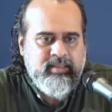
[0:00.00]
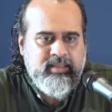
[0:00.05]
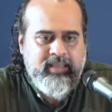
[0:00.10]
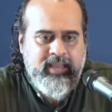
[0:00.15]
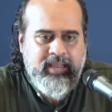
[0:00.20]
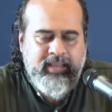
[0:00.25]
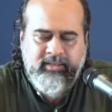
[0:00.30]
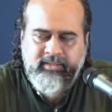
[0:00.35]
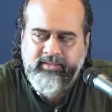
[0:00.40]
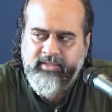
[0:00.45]

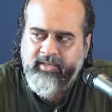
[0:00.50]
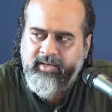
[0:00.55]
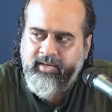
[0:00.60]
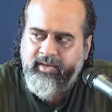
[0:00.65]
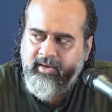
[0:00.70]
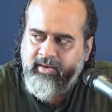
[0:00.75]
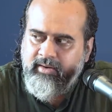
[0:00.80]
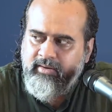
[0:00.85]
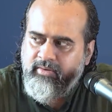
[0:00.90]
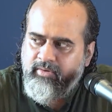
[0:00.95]
Can the
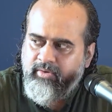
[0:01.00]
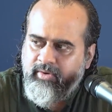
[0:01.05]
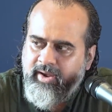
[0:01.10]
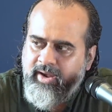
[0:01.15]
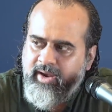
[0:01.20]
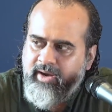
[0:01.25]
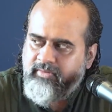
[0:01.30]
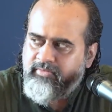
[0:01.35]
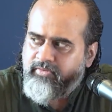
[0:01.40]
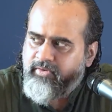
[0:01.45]
kid look
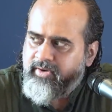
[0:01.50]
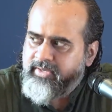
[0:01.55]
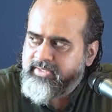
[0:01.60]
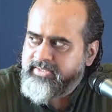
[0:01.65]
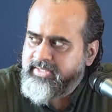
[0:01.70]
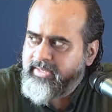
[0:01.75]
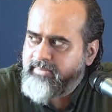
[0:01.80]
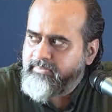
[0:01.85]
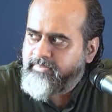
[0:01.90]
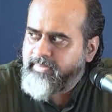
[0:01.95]
at, for
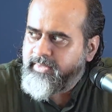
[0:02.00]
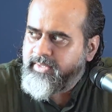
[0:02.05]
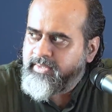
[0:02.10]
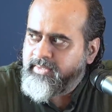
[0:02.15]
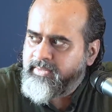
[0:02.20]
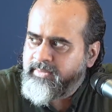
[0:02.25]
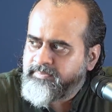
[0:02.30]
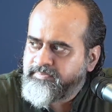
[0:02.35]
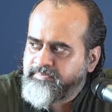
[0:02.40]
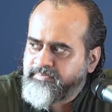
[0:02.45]

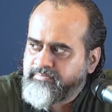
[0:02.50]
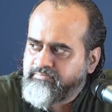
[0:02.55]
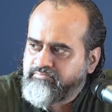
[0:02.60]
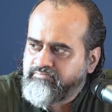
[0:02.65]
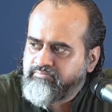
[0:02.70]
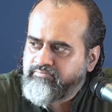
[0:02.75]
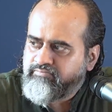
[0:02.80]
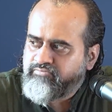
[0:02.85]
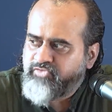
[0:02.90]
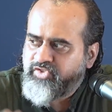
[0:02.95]
example,
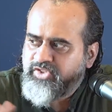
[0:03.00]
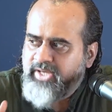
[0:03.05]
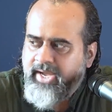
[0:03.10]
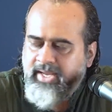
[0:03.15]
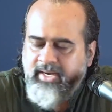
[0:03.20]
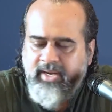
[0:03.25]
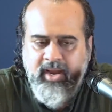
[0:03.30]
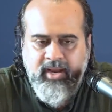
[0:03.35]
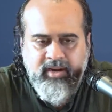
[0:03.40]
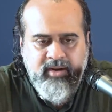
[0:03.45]

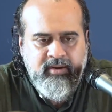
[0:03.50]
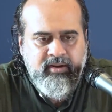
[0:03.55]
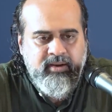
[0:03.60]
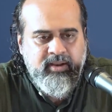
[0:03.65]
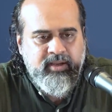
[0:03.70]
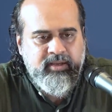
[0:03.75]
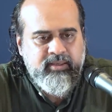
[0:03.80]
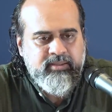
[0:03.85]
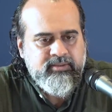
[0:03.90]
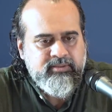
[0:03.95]
China and
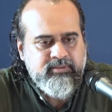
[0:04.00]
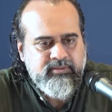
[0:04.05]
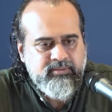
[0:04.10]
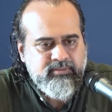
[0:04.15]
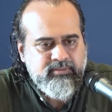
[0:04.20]
India